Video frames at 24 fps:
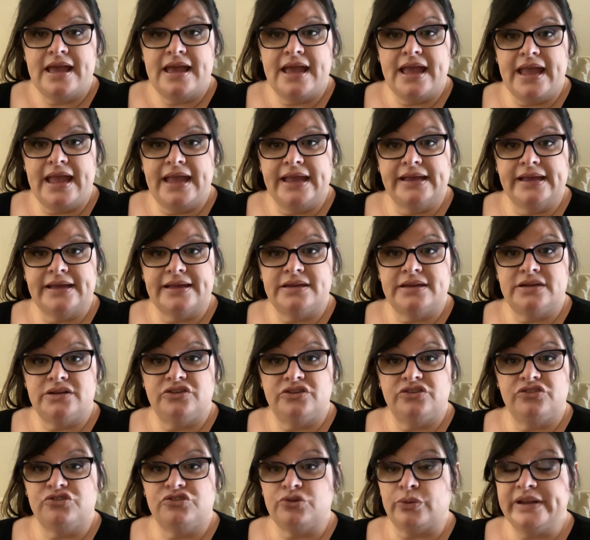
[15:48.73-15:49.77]

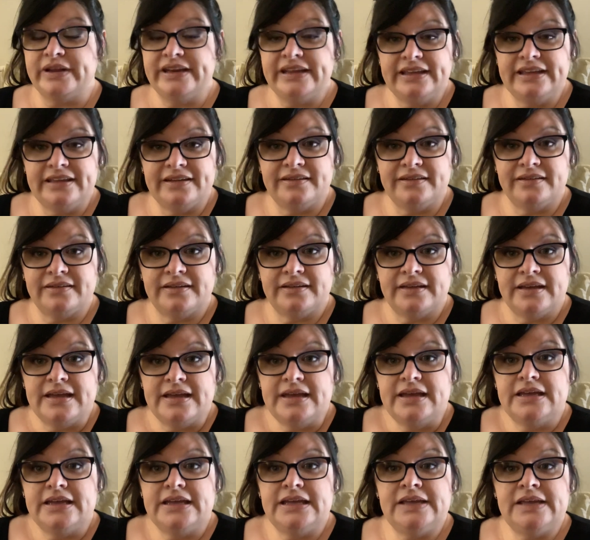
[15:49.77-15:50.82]
and join in.
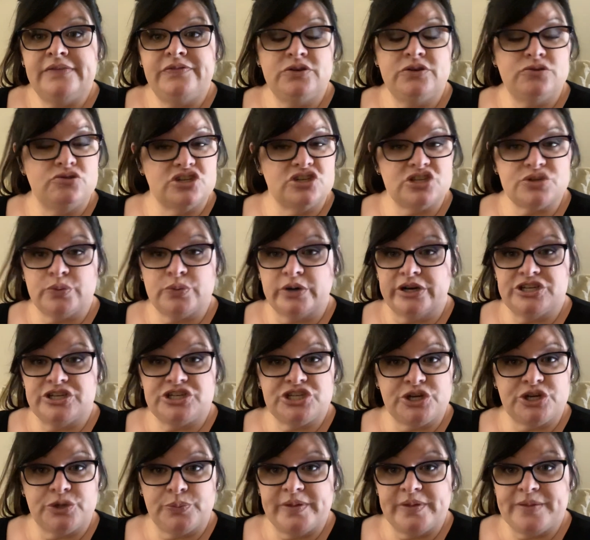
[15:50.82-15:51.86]
If you just want to
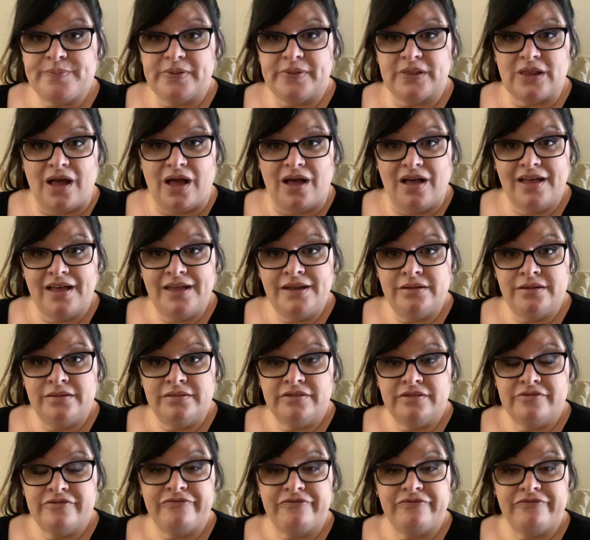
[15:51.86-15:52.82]
cheer people on,